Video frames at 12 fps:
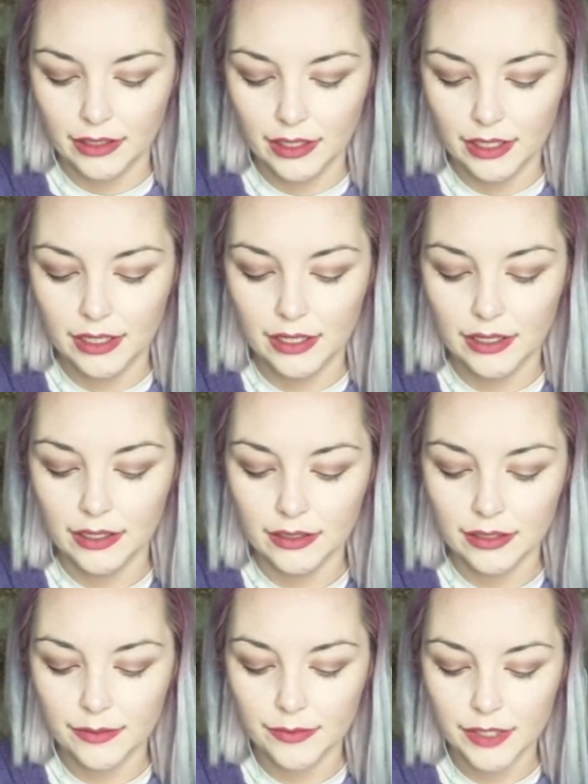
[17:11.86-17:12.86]
And
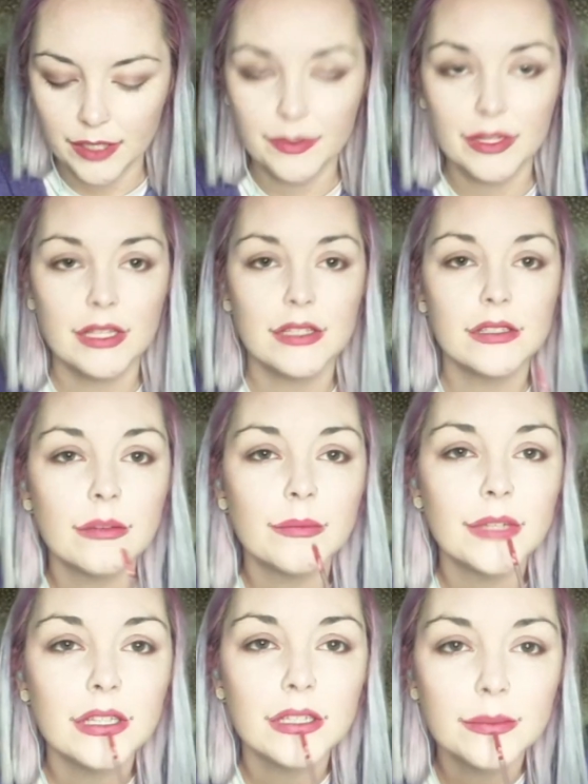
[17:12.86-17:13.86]
I'm going to put this on
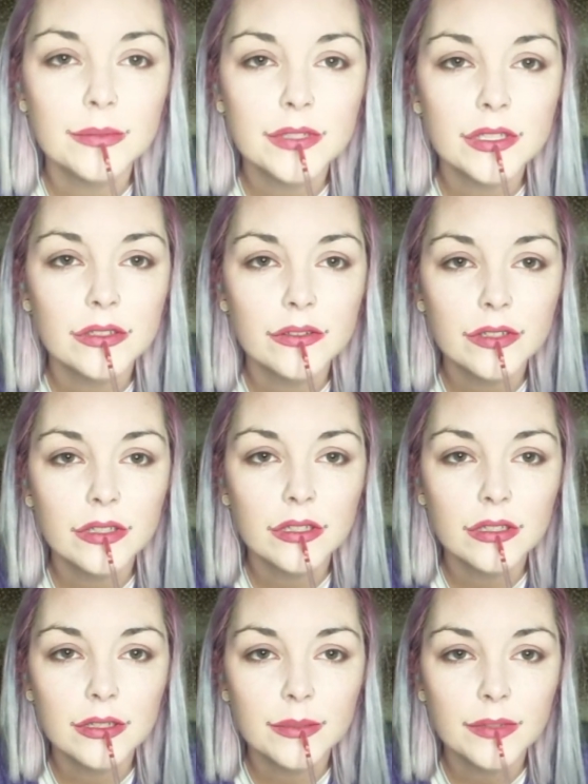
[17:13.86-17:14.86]
my lips over the
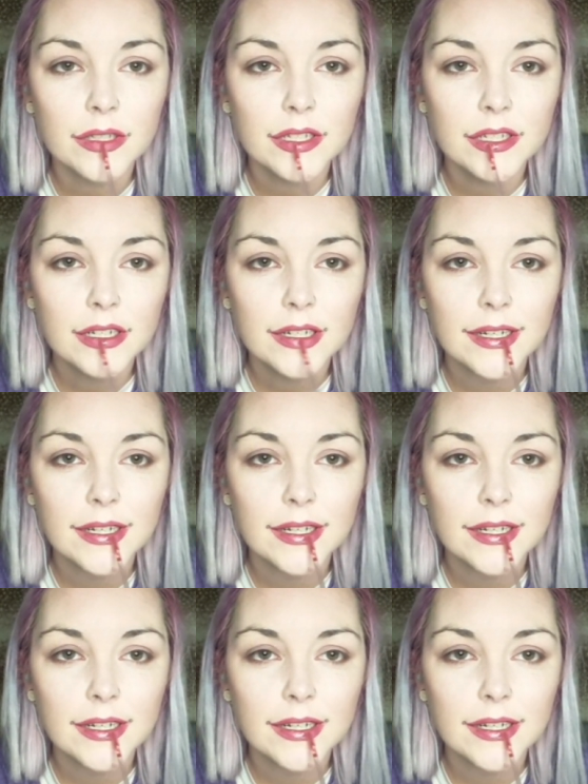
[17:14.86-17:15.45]
lip liner.